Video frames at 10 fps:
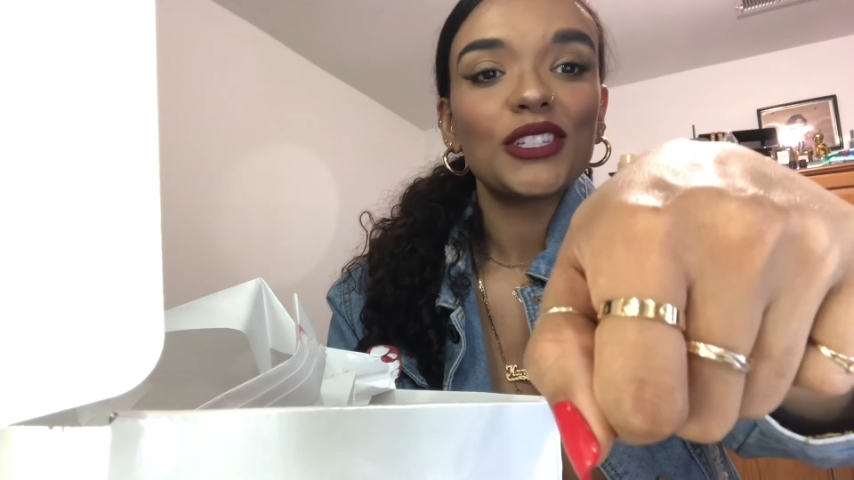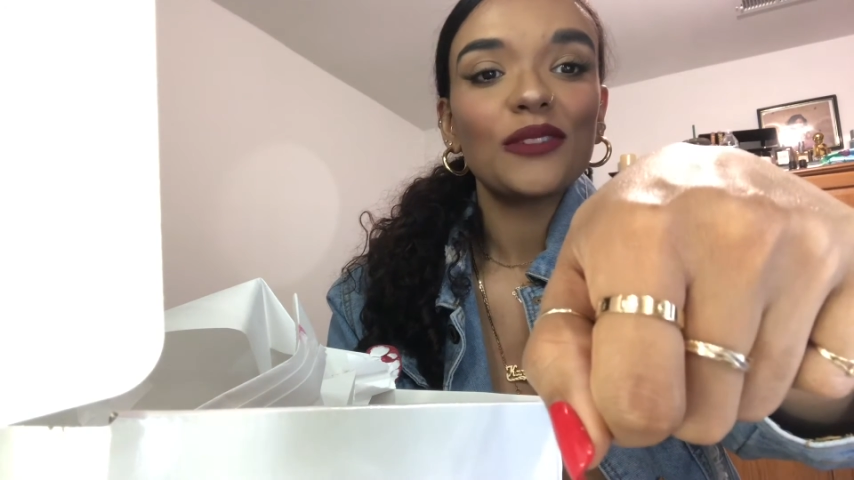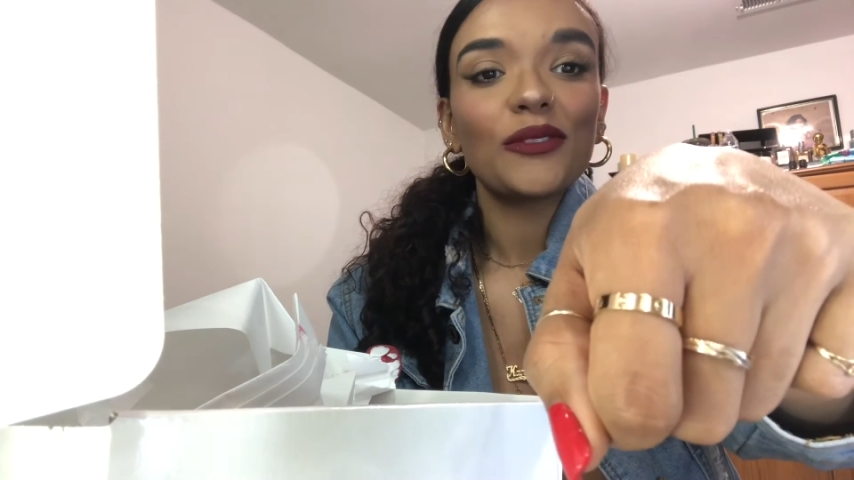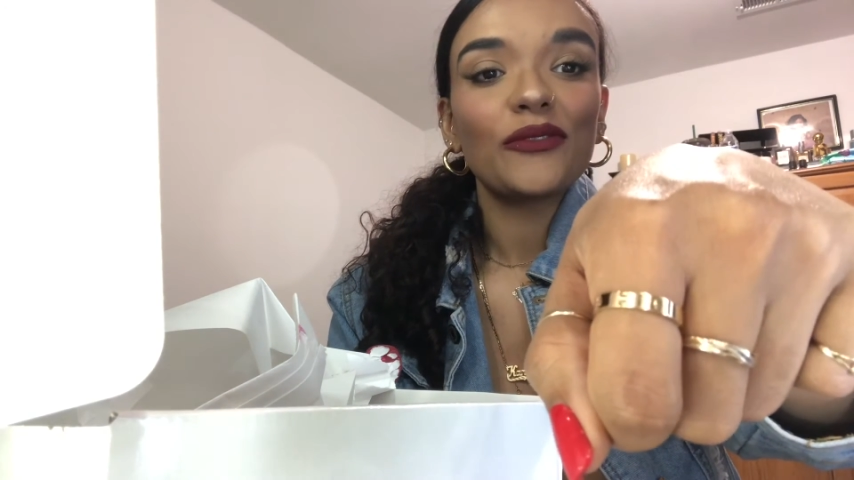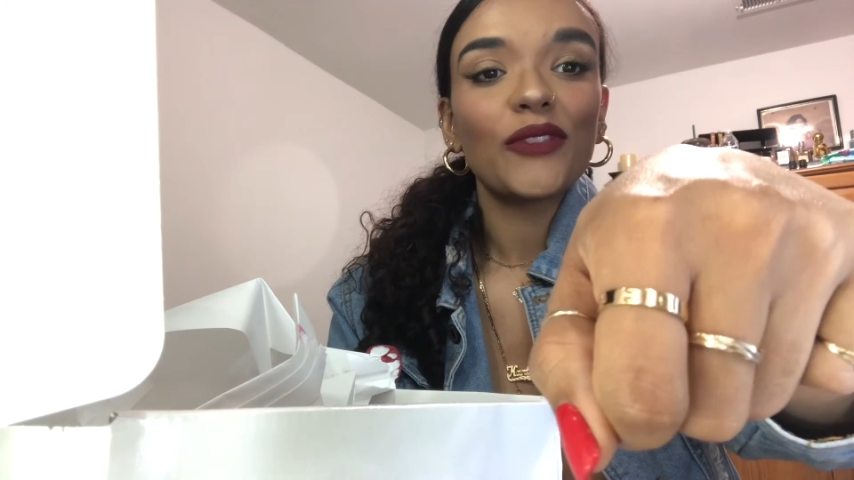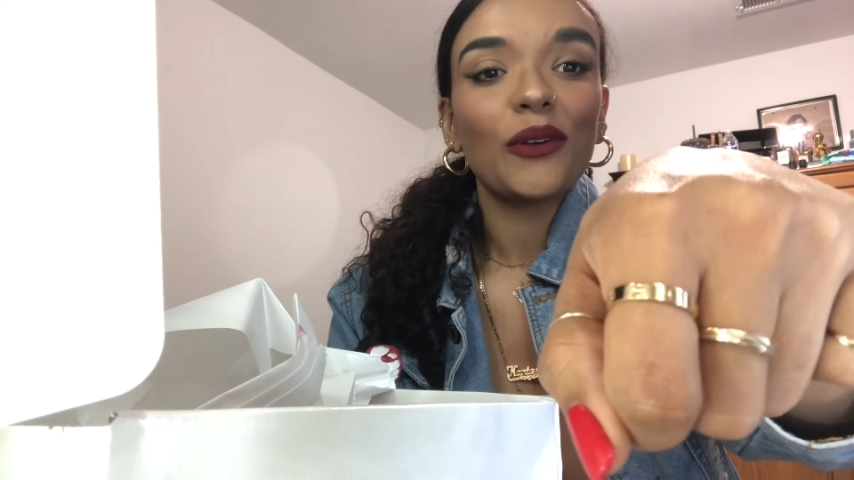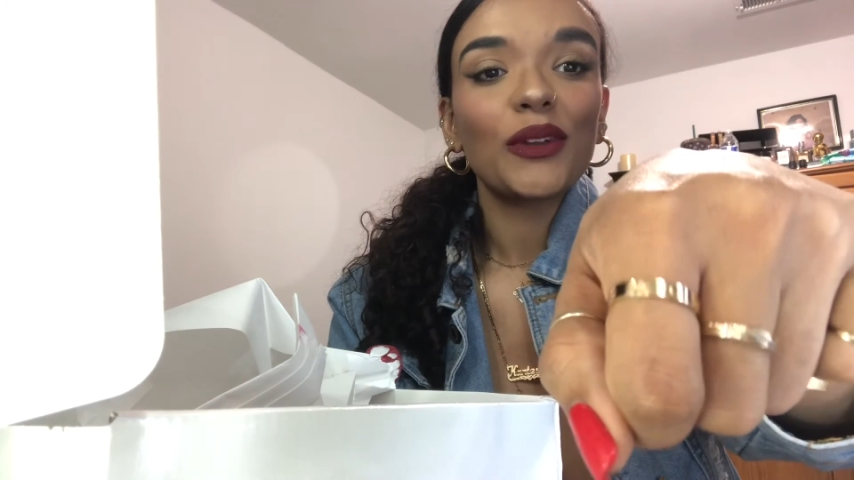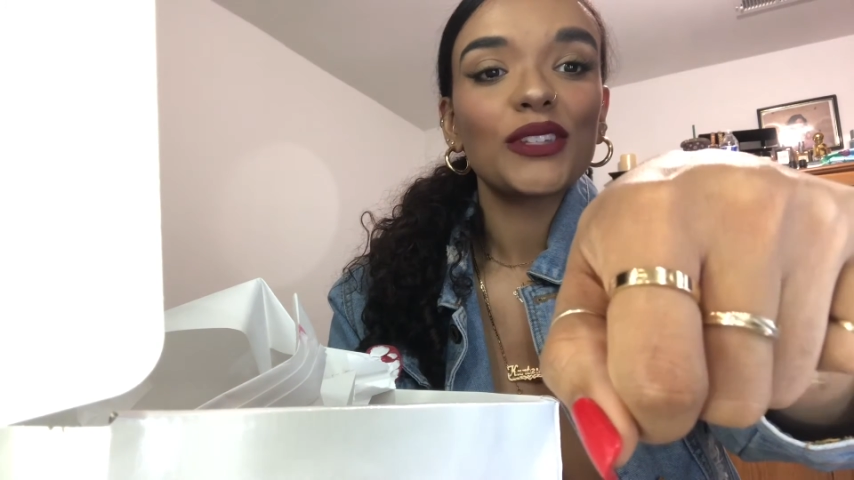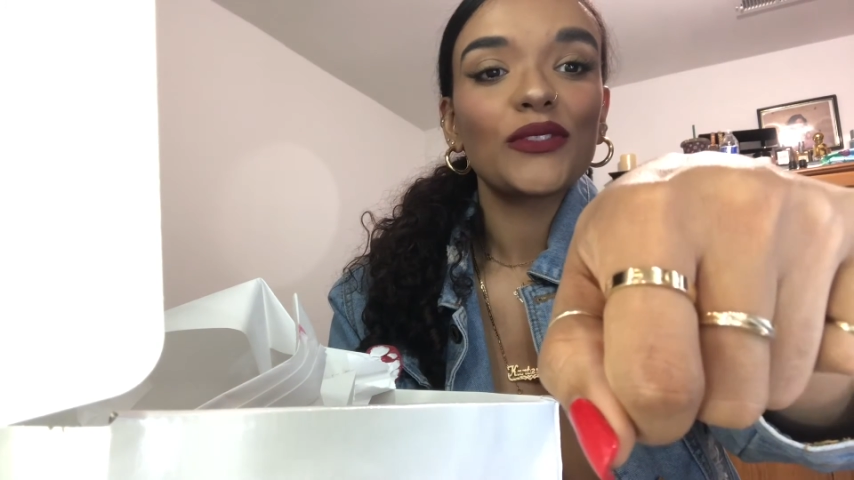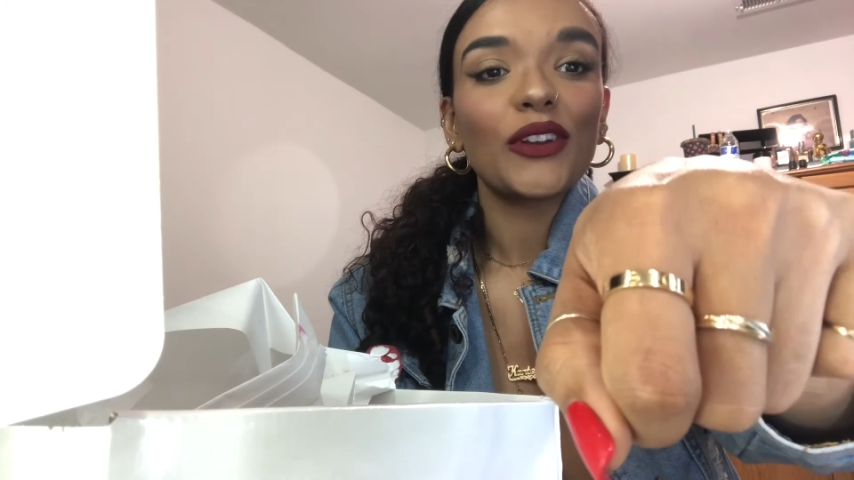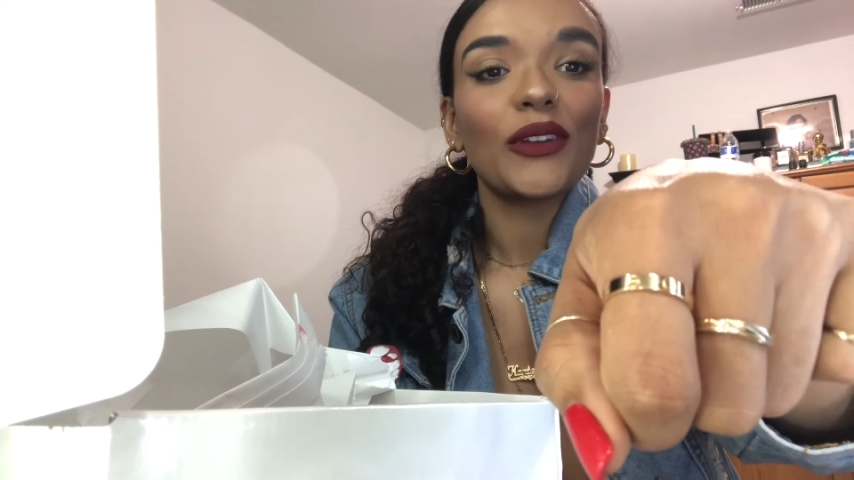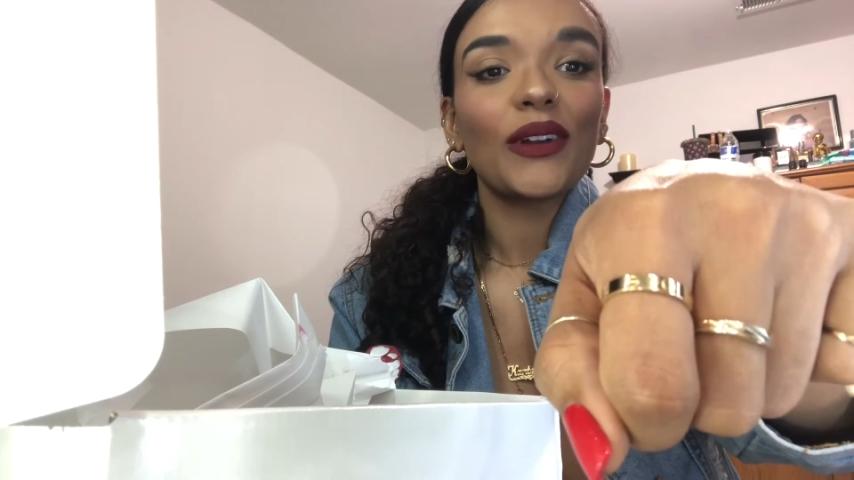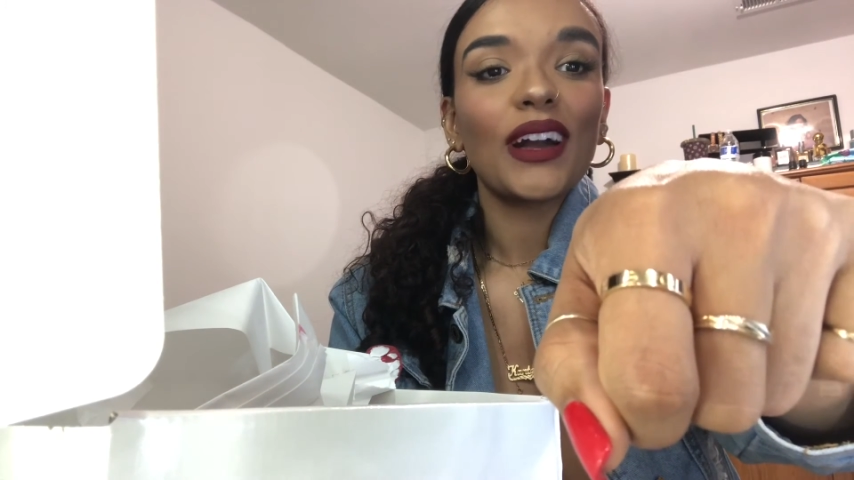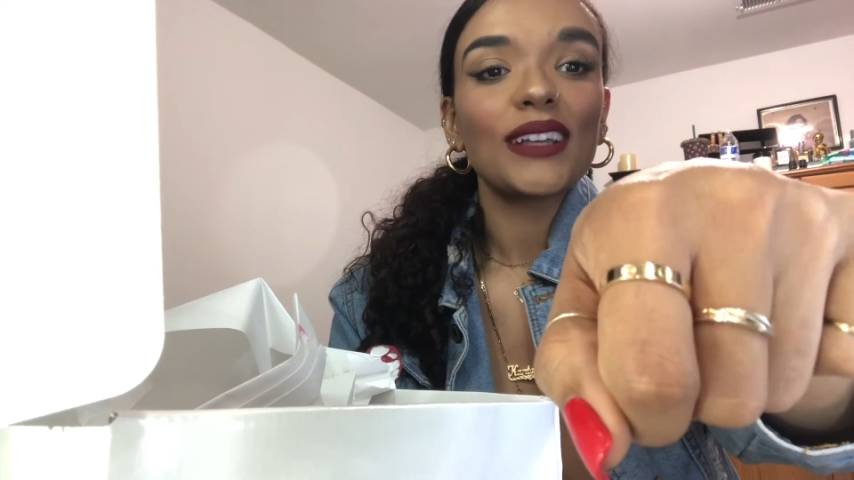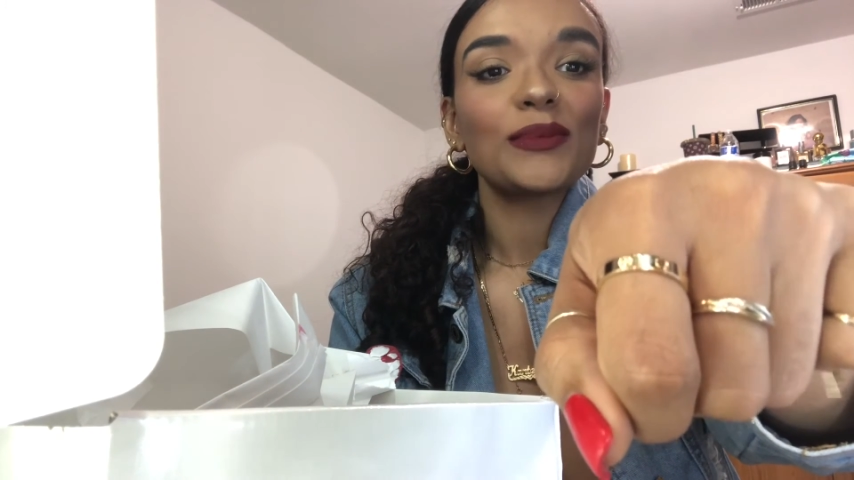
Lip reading: it would focus for you guys,